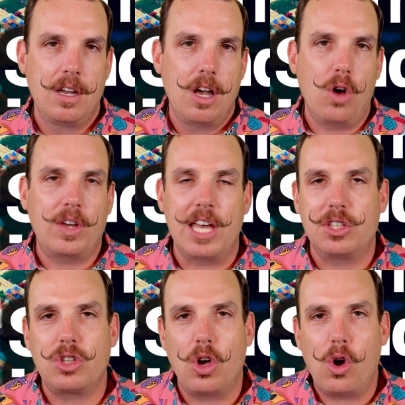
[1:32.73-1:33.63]
Okay,
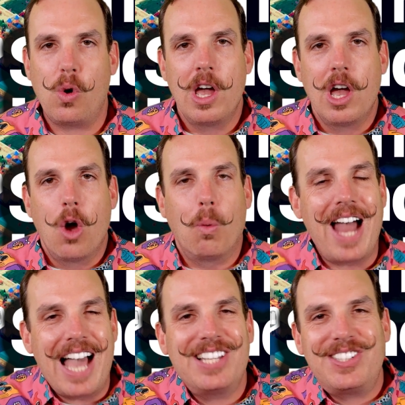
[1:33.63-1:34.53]
so when
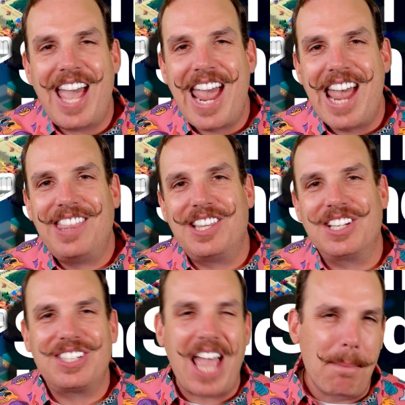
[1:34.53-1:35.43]
I say that the
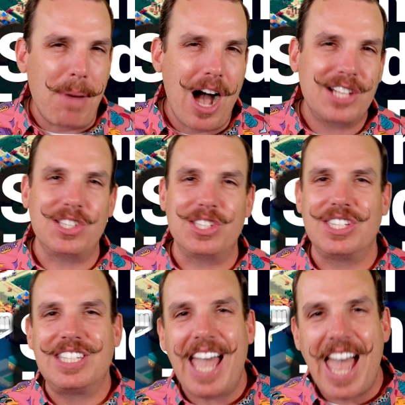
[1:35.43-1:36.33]
sandbox is
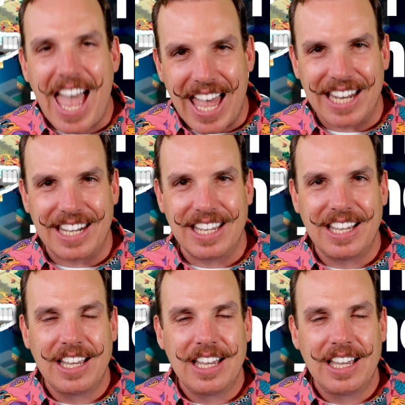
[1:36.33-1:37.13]
dead,